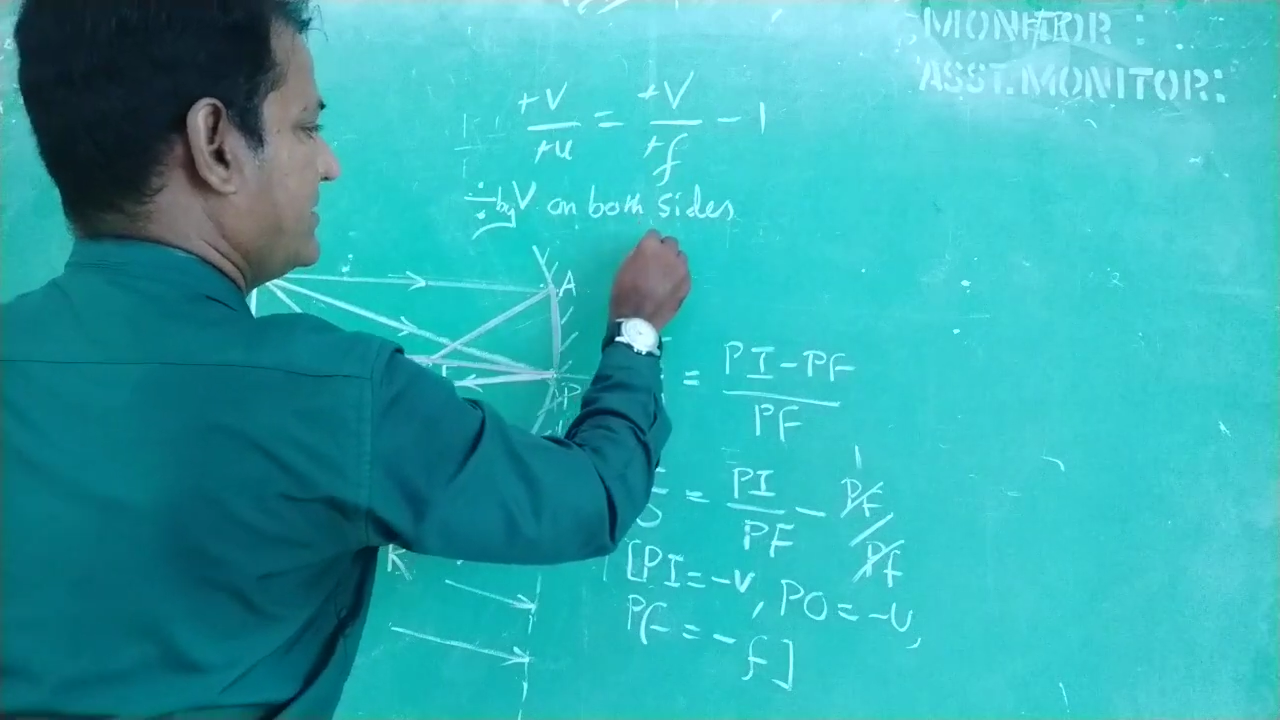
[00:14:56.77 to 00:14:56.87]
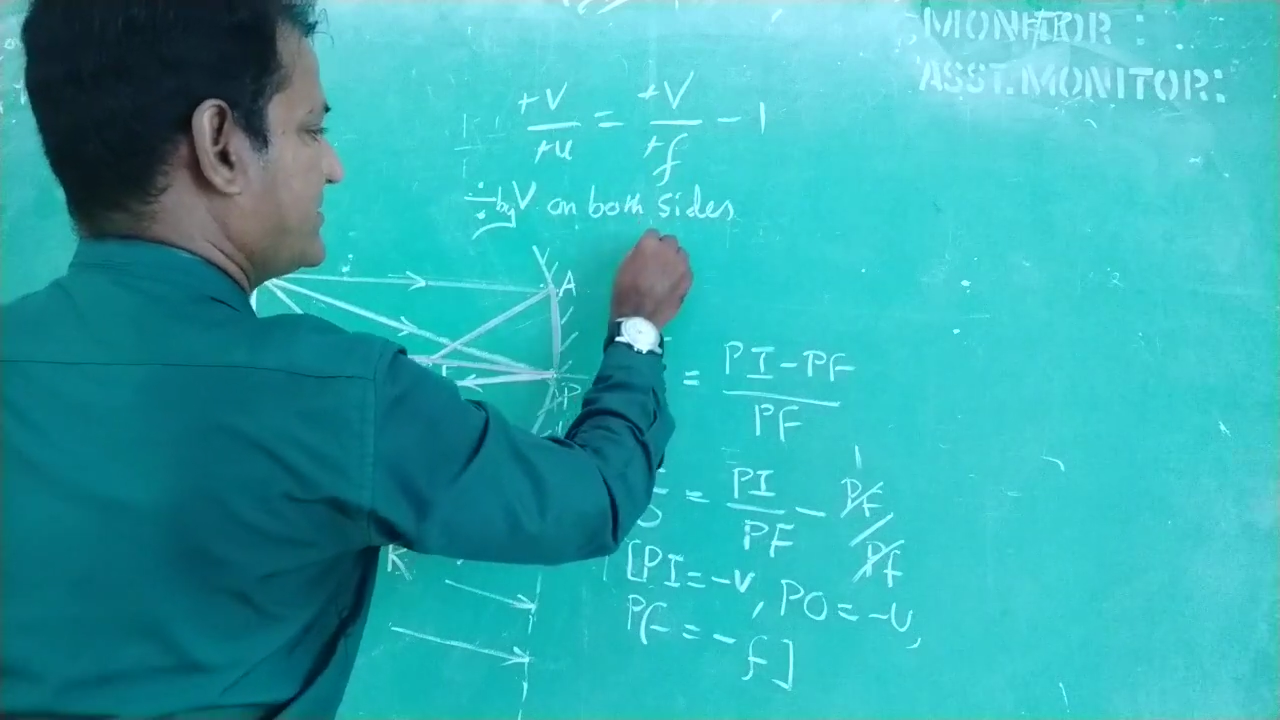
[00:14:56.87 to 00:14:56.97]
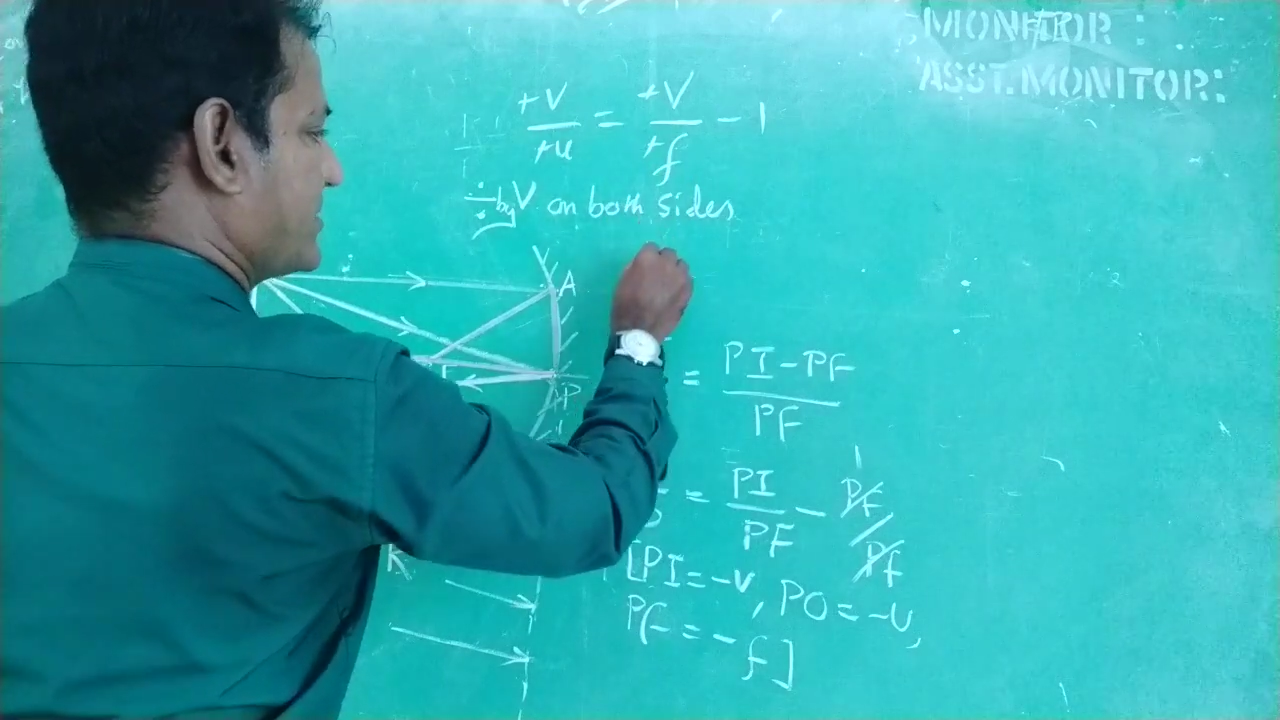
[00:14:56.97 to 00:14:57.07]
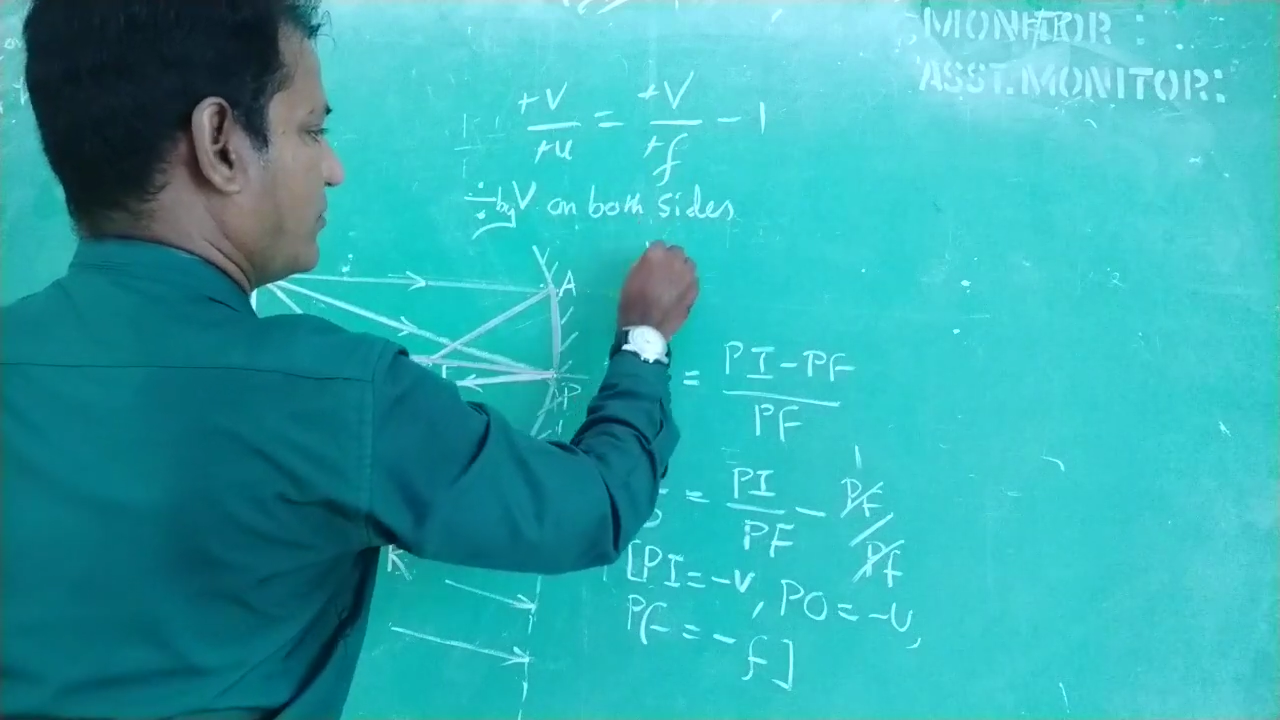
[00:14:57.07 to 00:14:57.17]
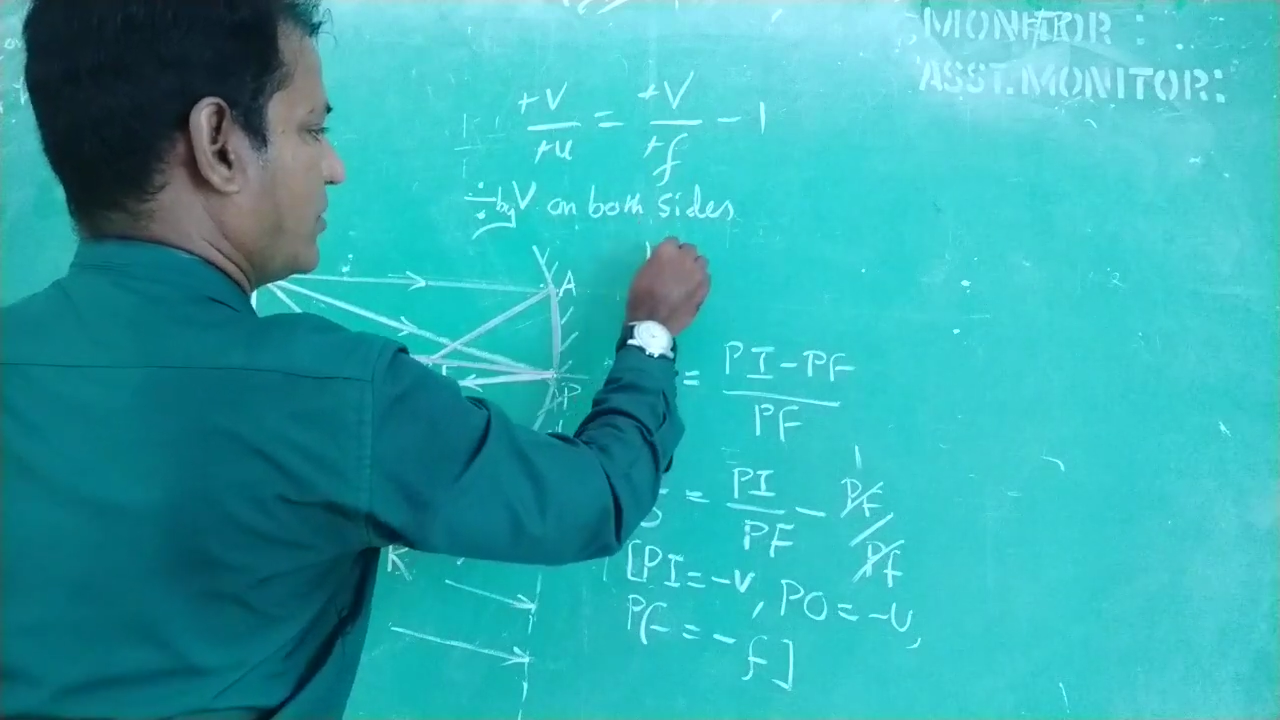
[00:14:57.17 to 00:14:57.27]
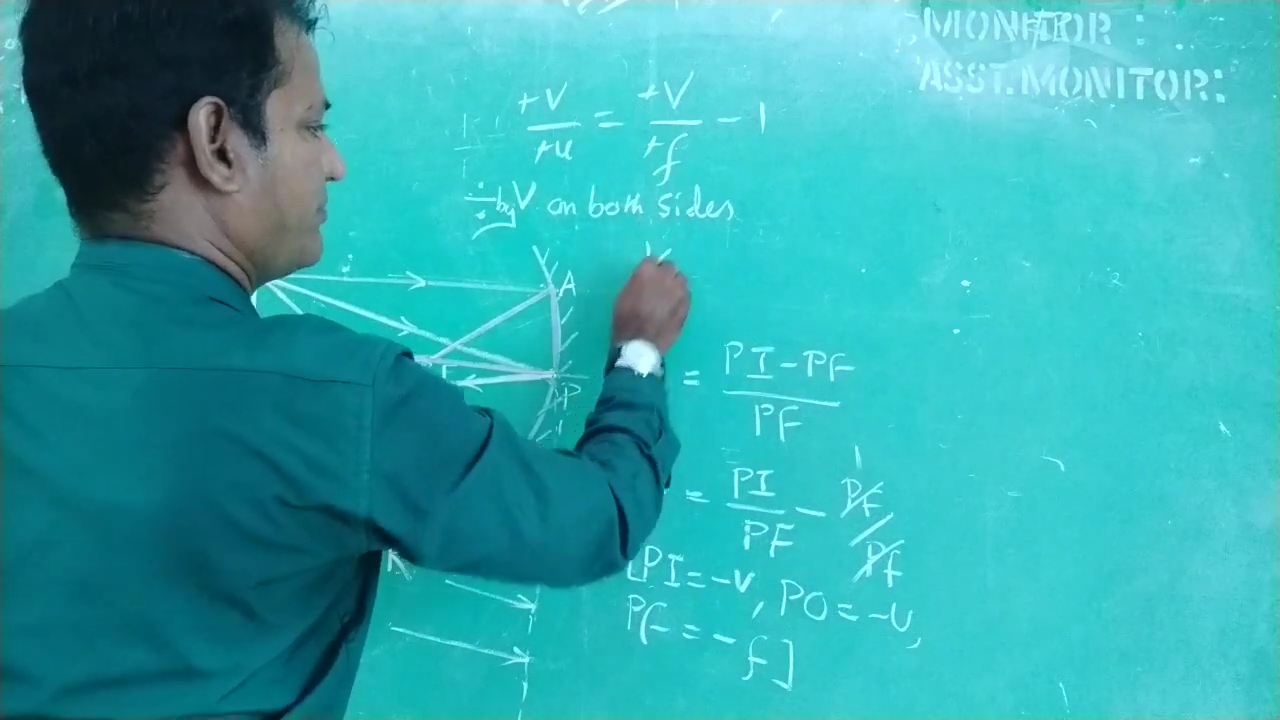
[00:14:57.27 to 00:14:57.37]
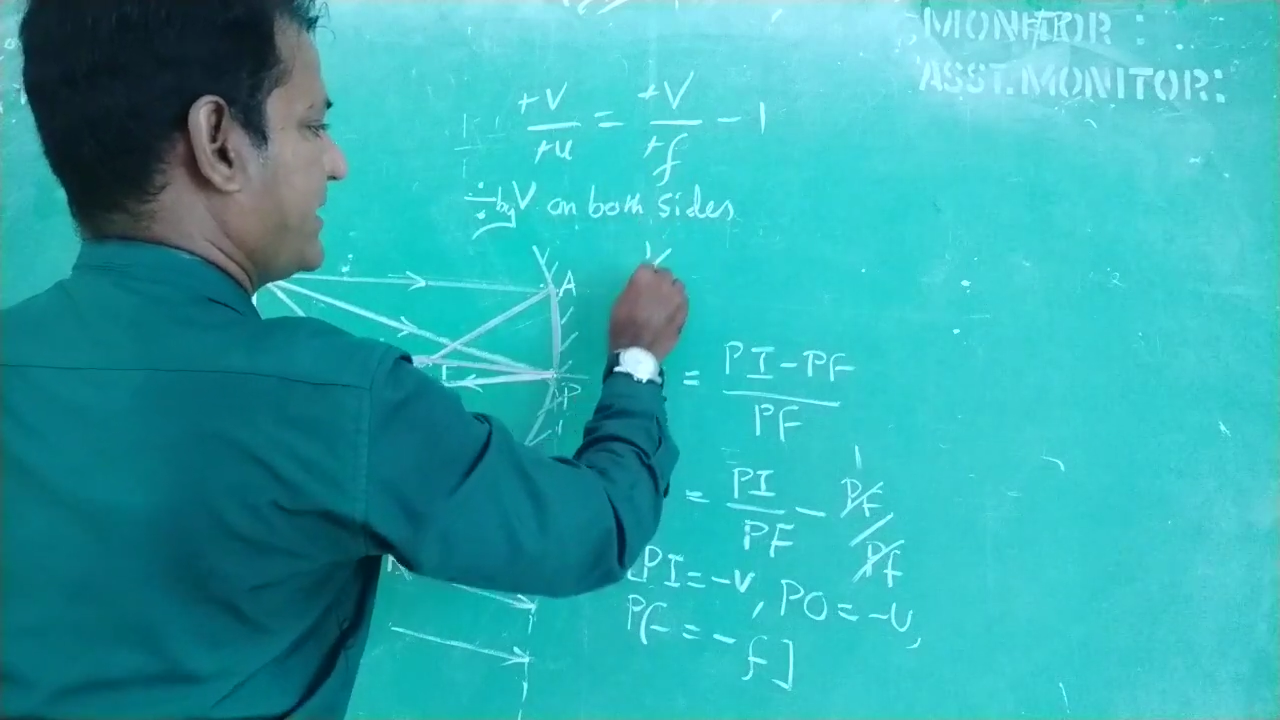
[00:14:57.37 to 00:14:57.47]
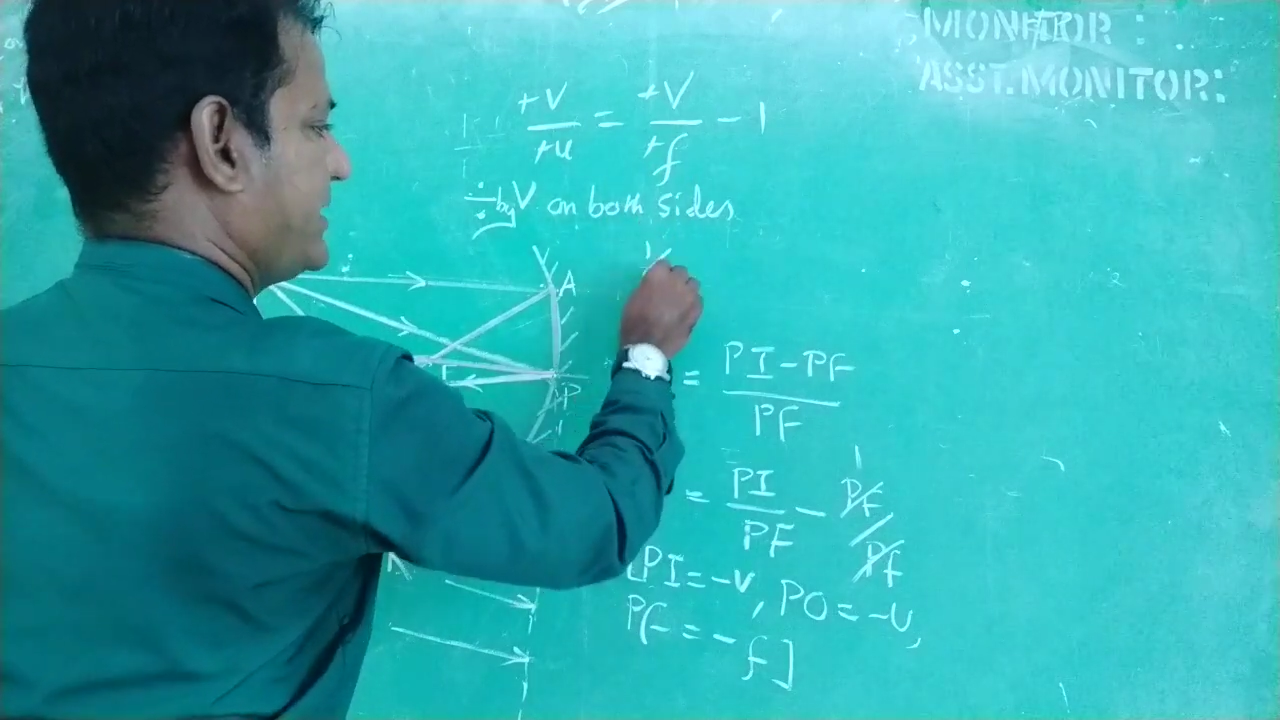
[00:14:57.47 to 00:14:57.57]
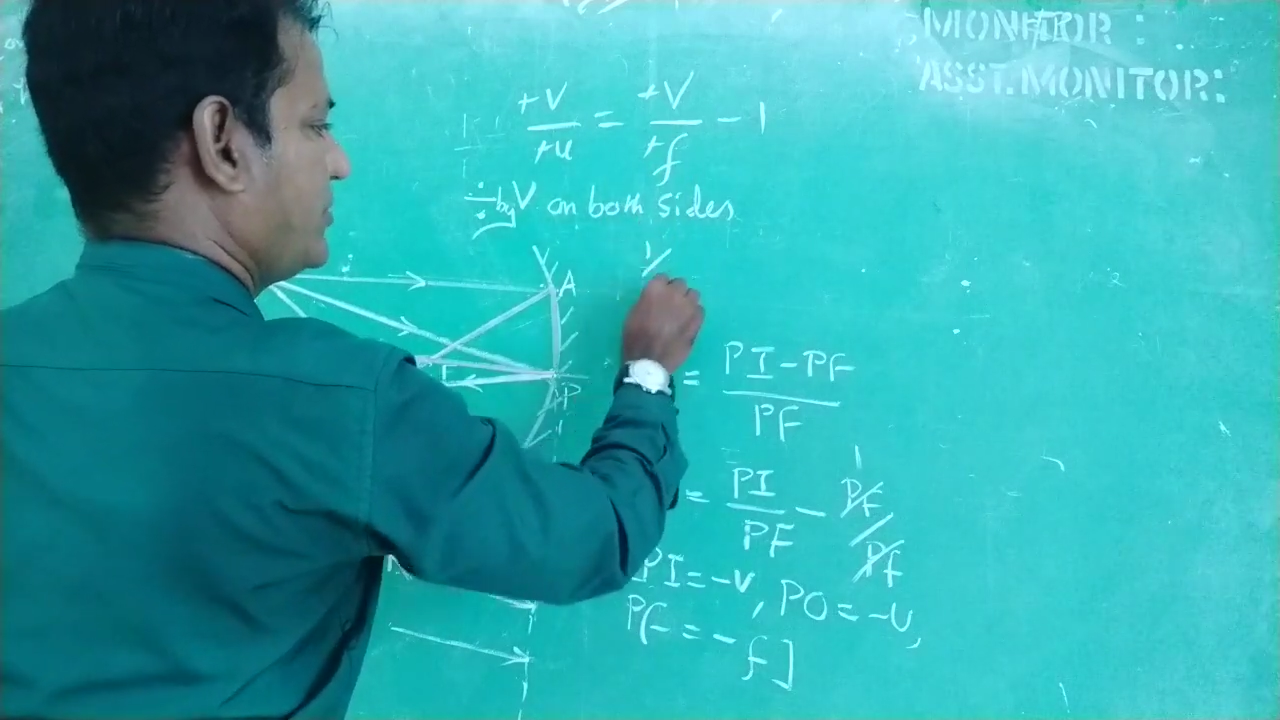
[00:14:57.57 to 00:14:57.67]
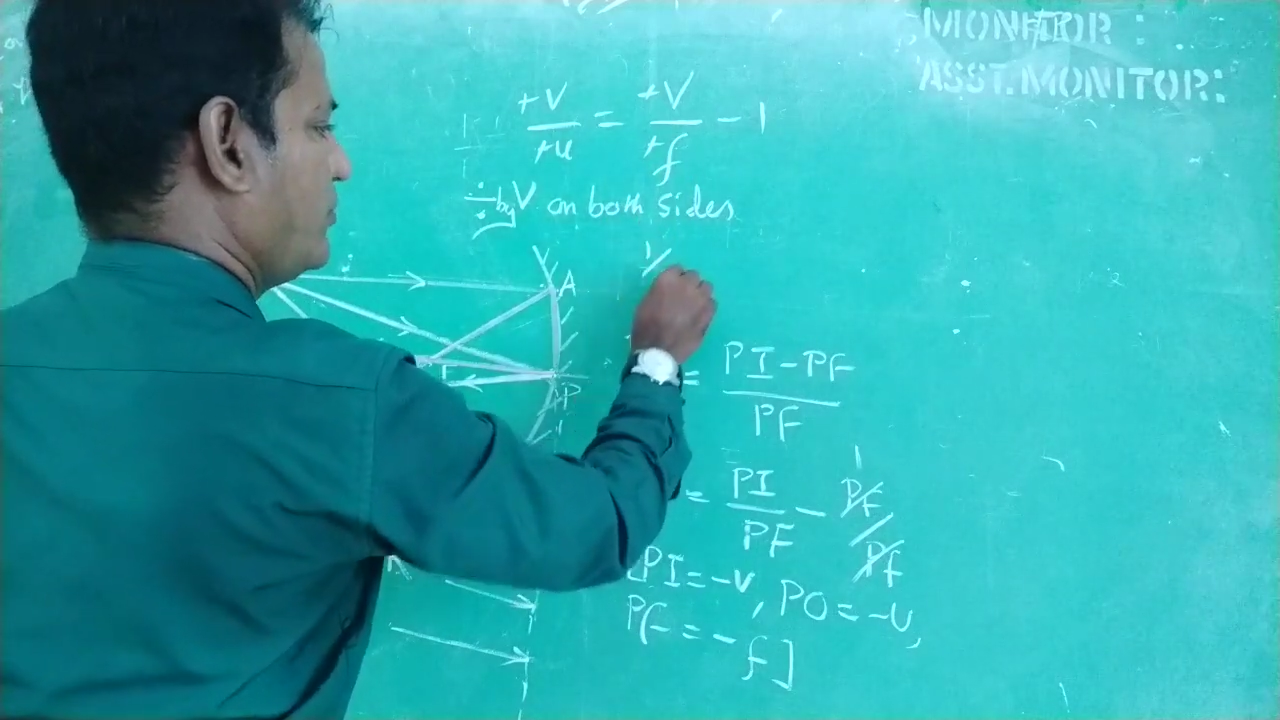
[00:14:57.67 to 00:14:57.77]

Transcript: So 1 by U